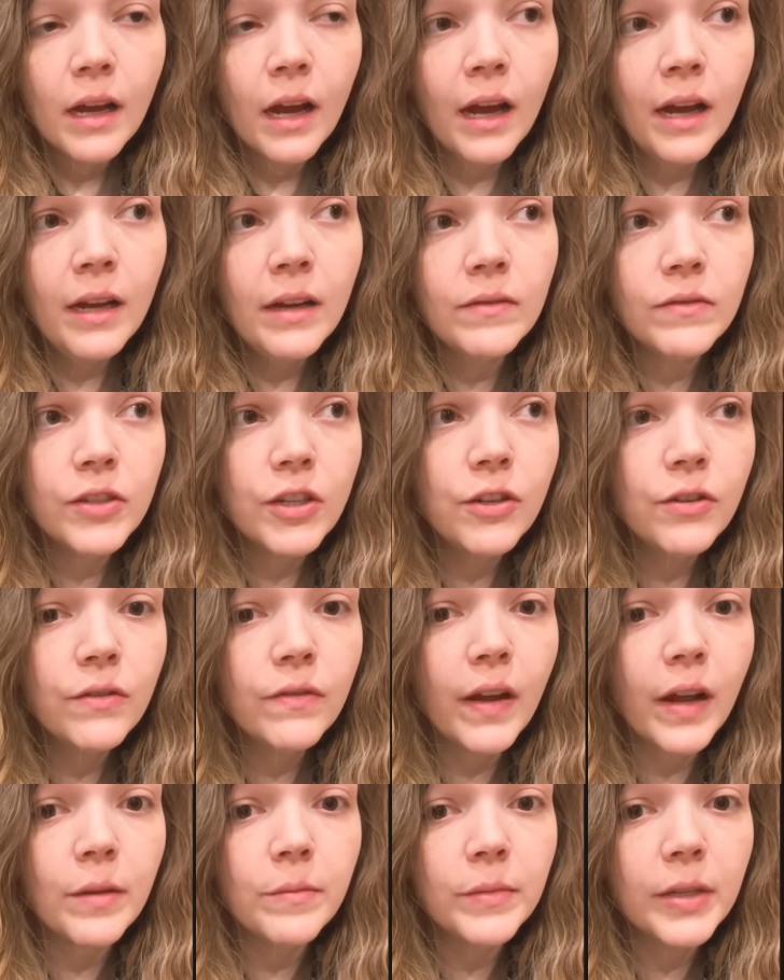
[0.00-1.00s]
I have two
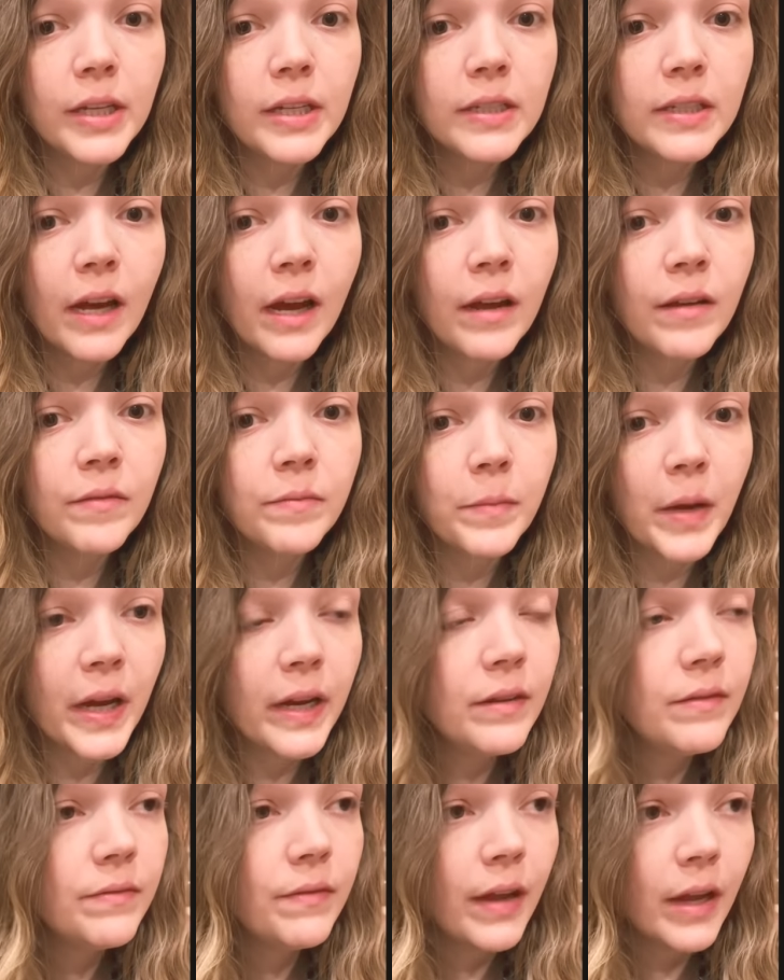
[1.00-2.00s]
families. I have
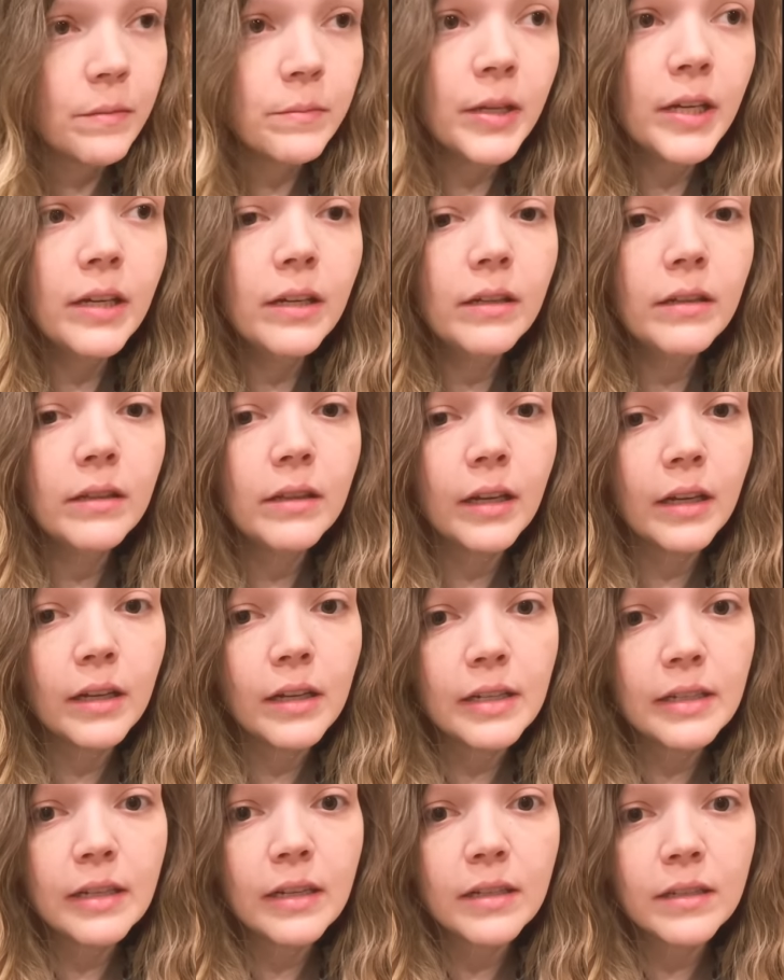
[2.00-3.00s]
my family that
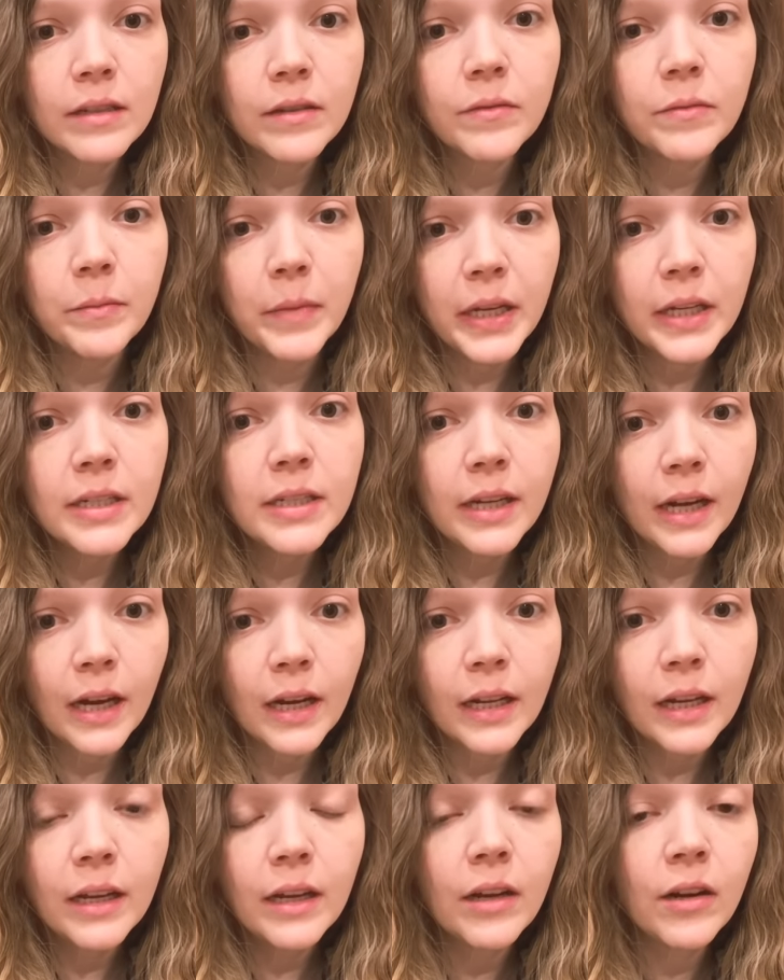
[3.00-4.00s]
consists of me and
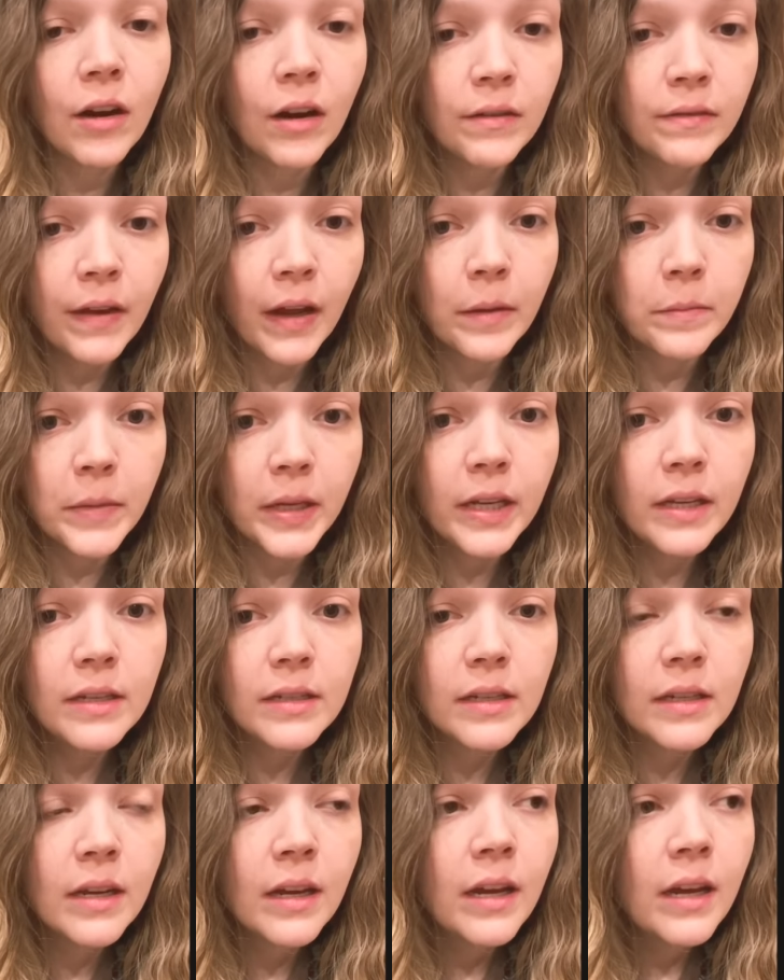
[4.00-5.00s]
Danny and our
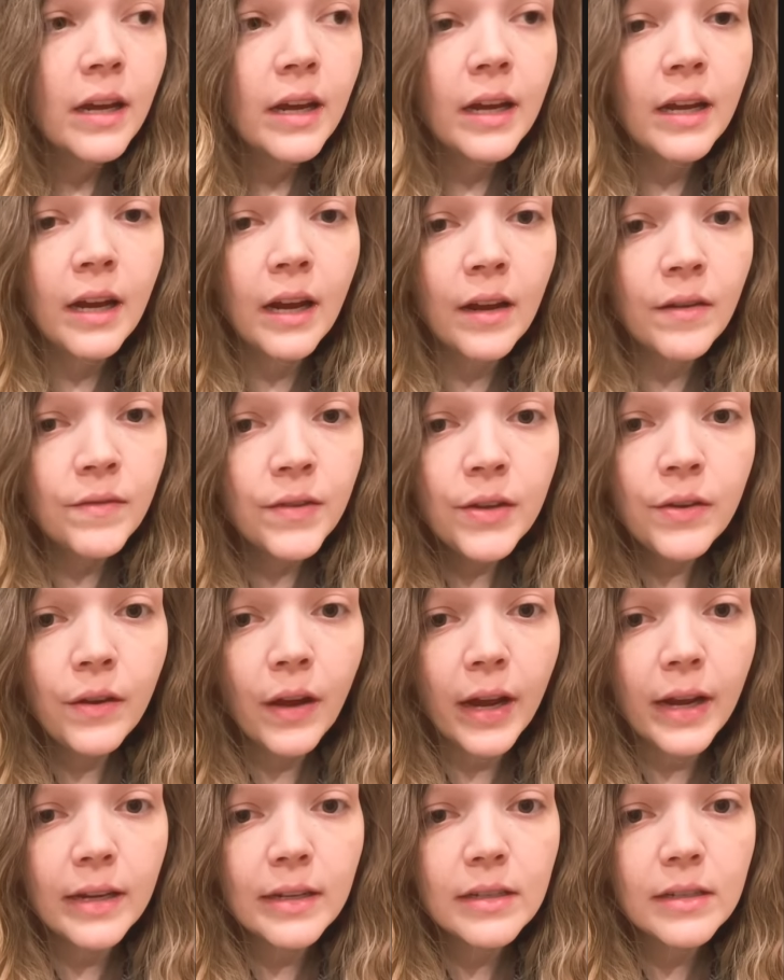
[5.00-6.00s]
families, and I have you
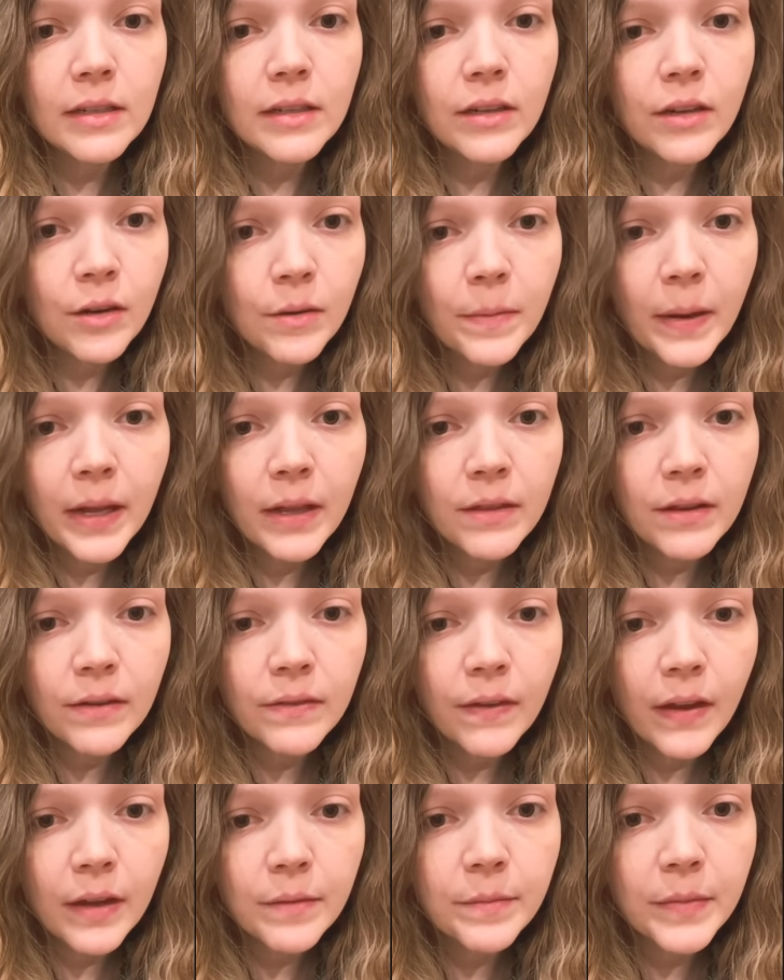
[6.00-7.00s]
guys. You're my other
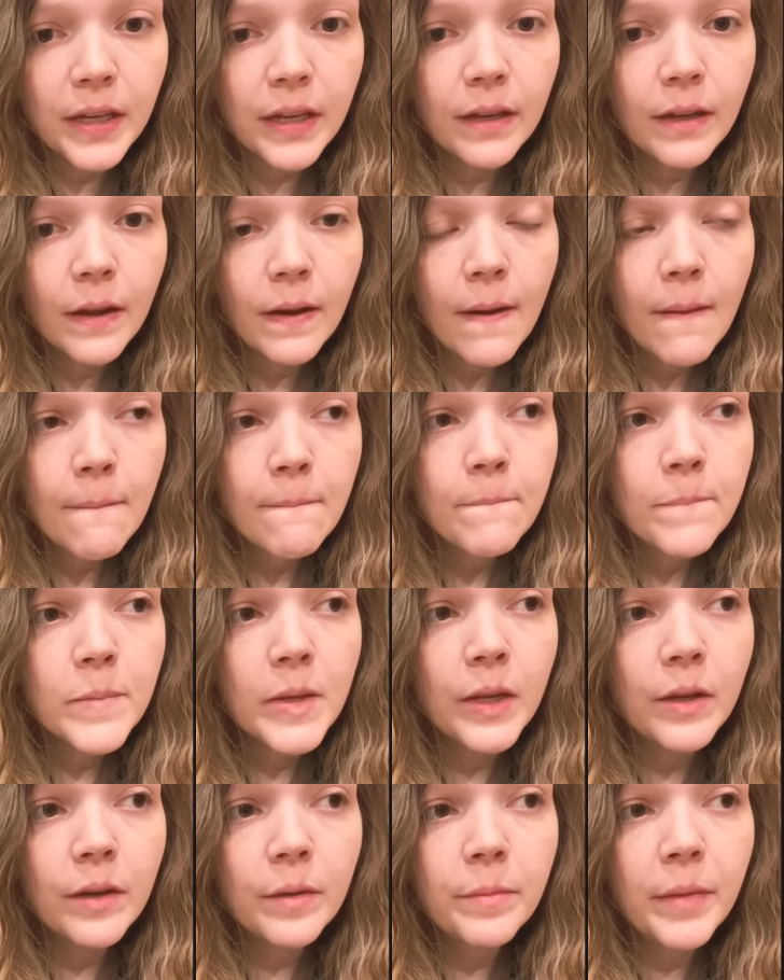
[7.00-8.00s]
family.
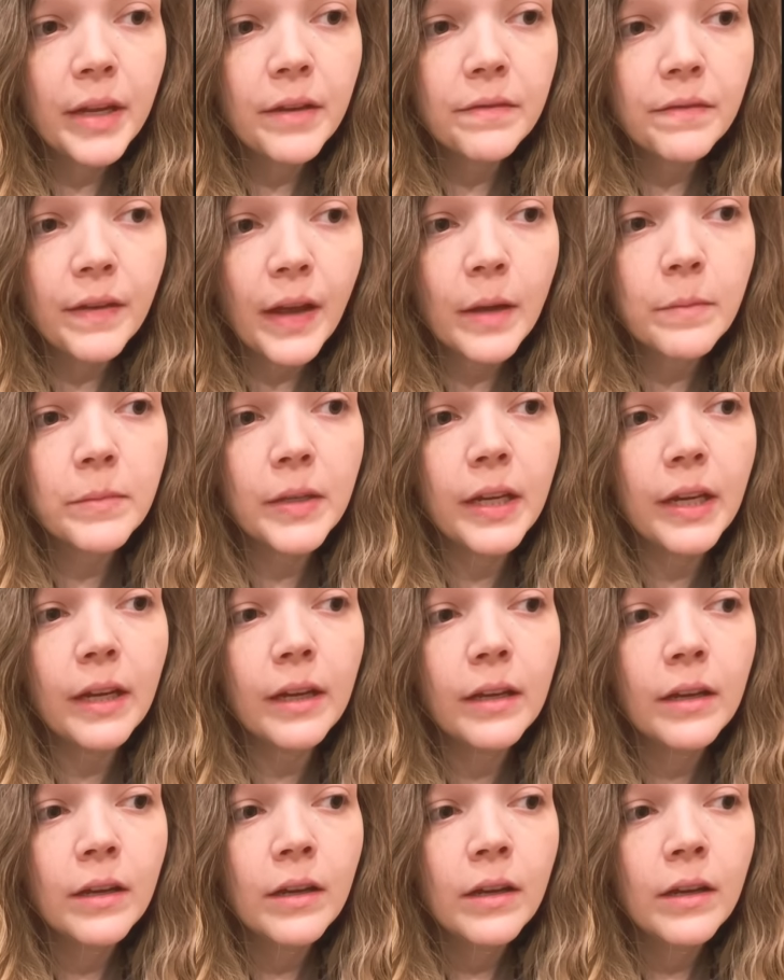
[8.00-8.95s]
You can make family